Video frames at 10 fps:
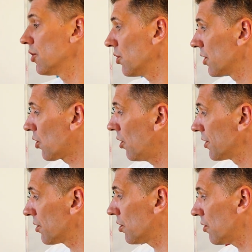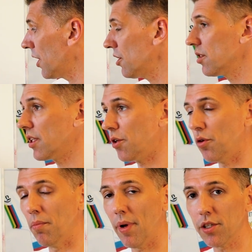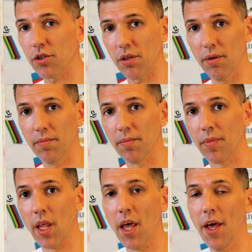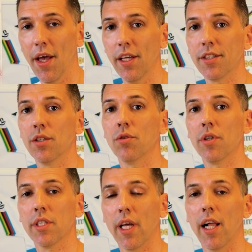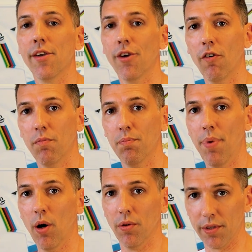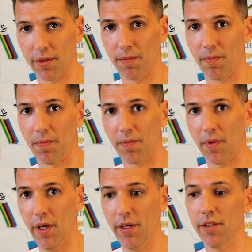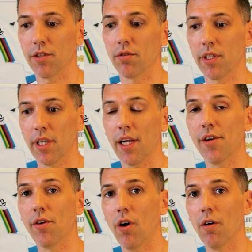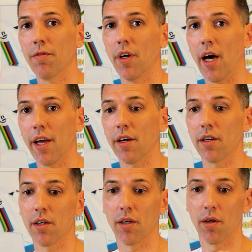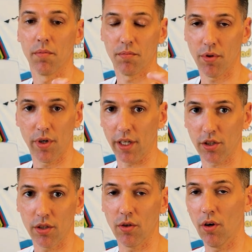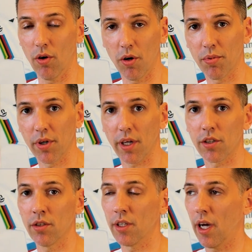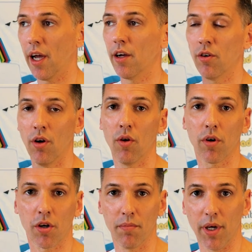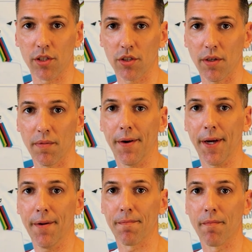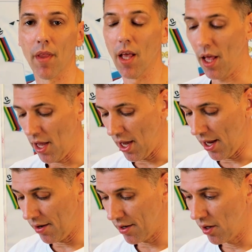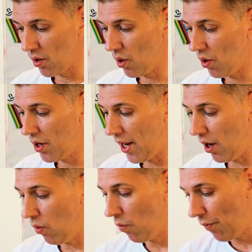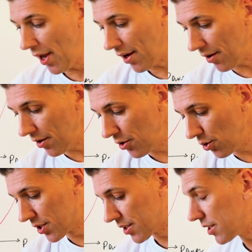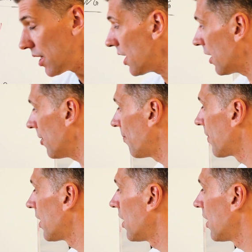So the concentration that you measure is the result of both. It is a result of a higher production or lower production and a higher or lower combustion. Okay? And now when you see